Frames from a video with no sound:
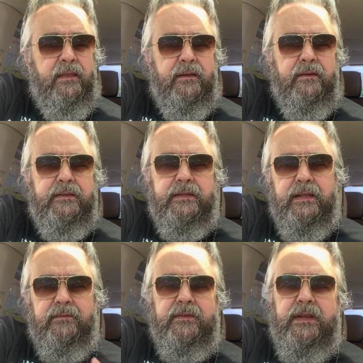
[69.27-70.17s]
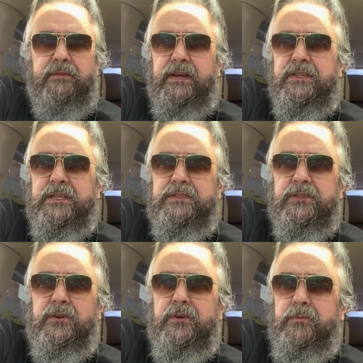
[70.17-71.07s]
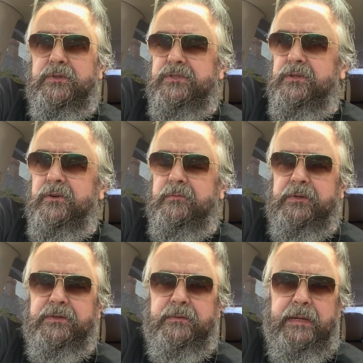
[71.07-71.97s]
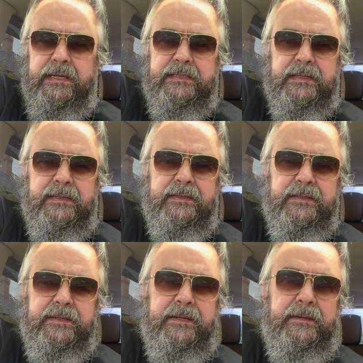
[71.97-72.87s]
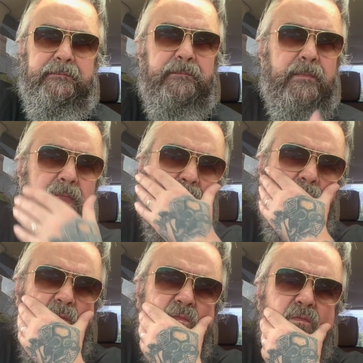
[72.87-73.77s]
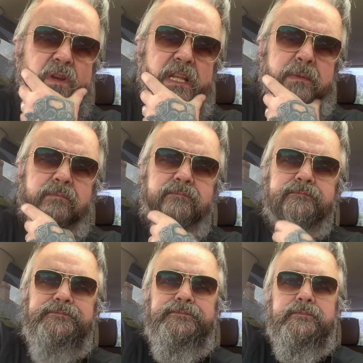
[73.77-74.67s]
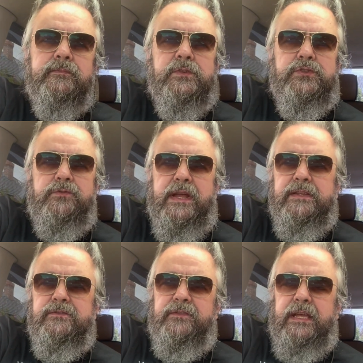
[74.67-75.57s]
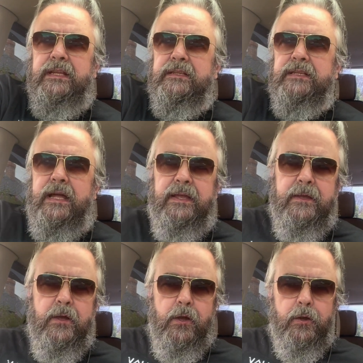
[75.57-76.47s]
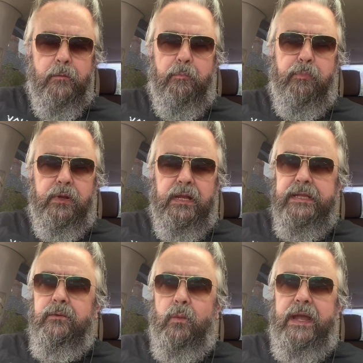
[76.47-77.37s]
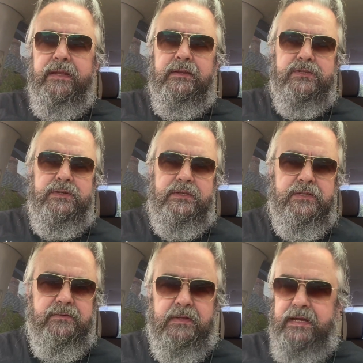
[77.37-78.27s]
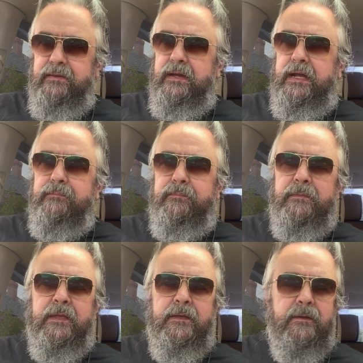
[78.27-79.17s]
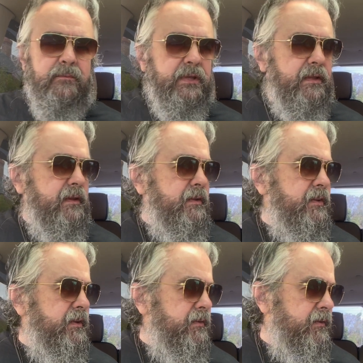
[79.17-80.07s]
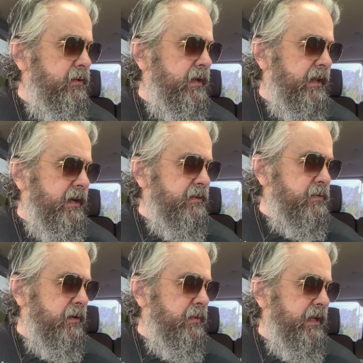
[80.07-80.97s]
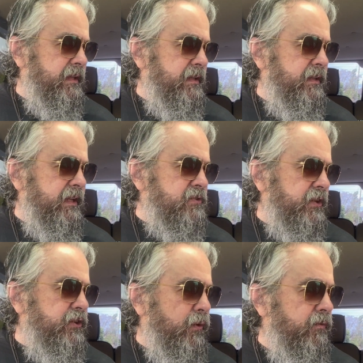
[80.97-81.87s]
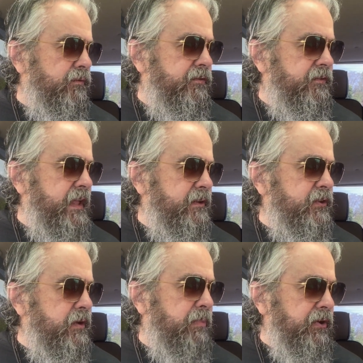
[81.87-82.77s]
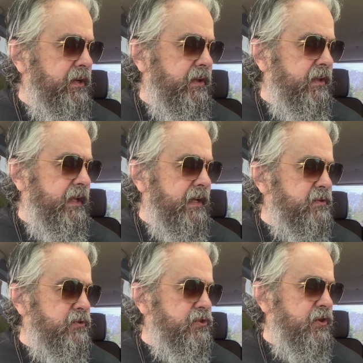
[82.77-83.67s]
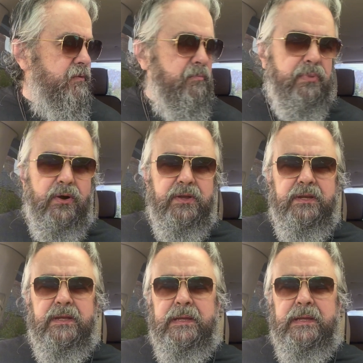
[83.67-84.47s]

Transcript: if you've never had a chance to go in one, you should go in one. They're amazing. Uh, really strange feelings, like complete weightlessness. Like, but you, you, you get that as well, where you literally don't feel yeah. your body, do you? You get to a certain no. point